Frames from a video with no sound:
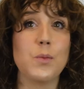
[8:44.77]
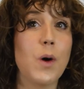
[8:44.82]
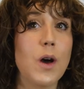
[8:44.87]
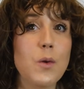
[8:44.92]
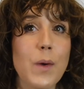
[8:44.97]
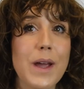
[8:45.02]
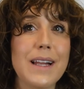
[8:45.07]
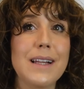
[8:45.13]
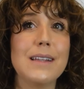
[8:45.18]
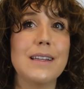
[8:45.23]

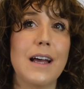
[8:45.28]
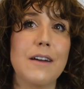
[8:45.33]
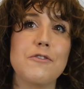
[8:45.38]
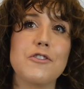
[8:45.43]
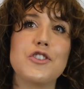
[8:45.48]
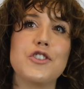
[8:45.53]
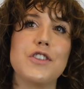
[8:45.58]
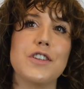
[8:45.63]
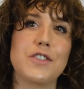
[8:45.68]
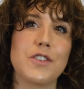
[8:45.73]
one way to
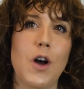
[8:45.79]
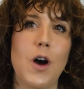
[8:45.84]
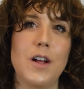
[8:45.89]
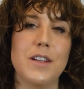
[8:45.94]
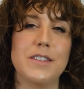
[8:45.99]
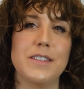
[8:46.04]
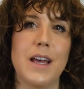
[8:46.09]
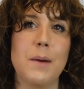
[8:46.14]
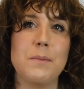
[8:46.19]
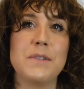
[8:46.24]
leverage this
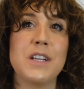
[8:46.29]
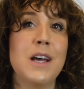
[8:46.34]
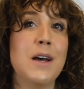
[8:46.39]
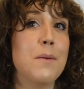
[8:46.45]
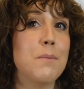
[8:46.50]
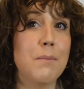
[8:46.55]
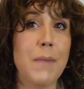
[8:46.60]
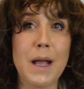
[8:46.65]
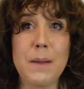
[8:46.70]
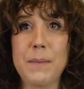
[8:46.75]
concept
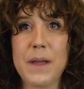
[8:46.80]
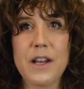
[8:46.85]
might